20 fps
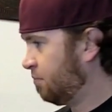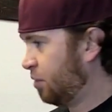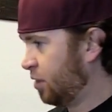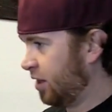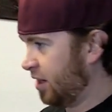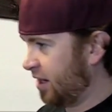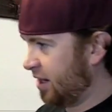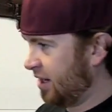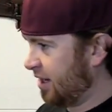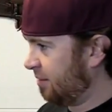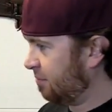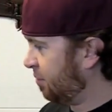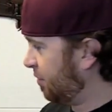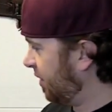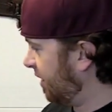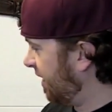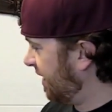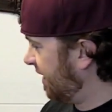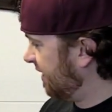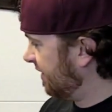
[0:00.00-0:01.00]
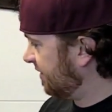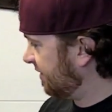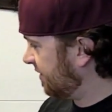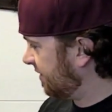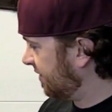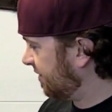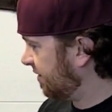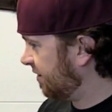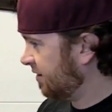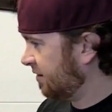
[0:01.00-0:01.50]
put it in
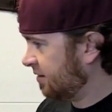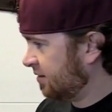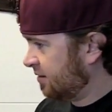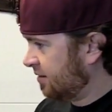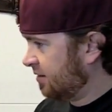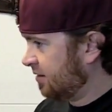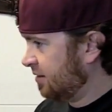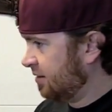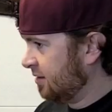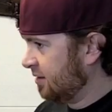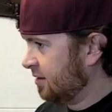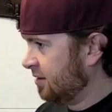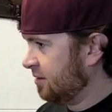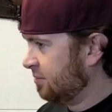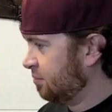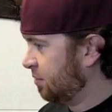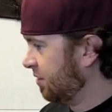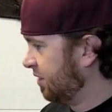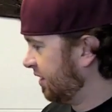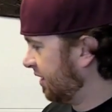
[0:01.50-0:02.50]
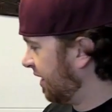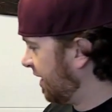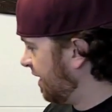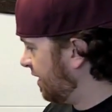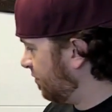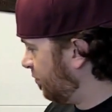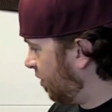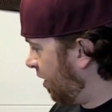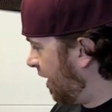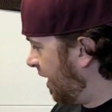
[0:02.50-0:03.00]
place, put the
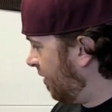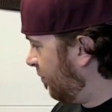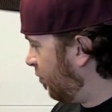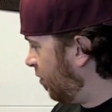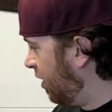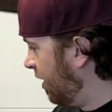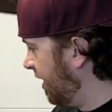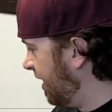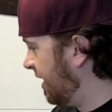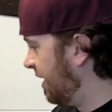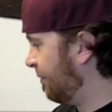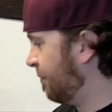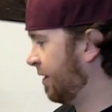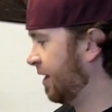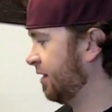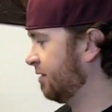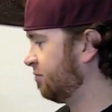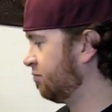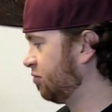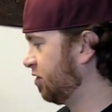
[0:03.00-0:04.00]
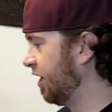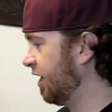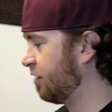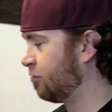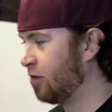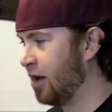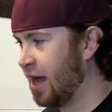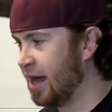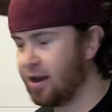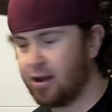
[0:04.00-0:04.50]
gun where I want it. I'm going to get
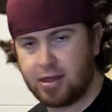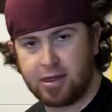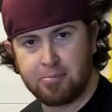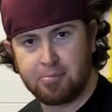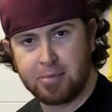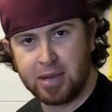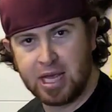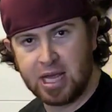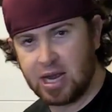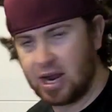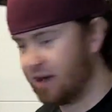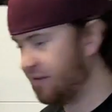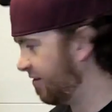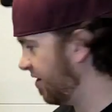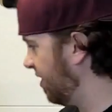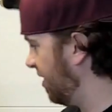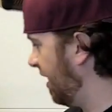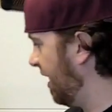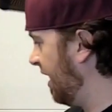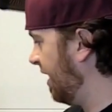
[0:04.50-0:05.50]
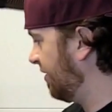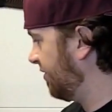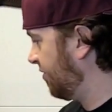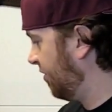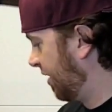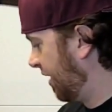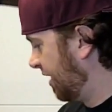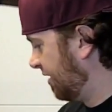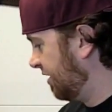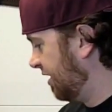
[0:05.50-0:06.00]
it right on the meat of it there
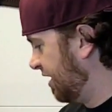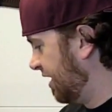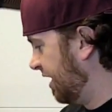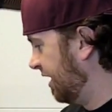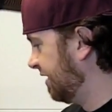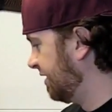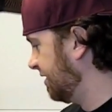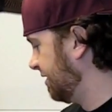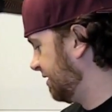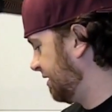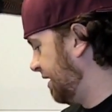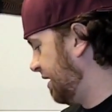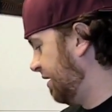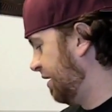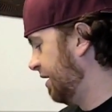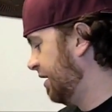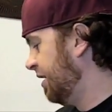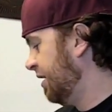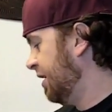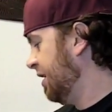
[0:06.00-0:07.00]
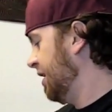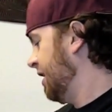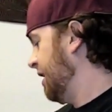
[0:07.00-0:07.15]
so it gets it nice and solid.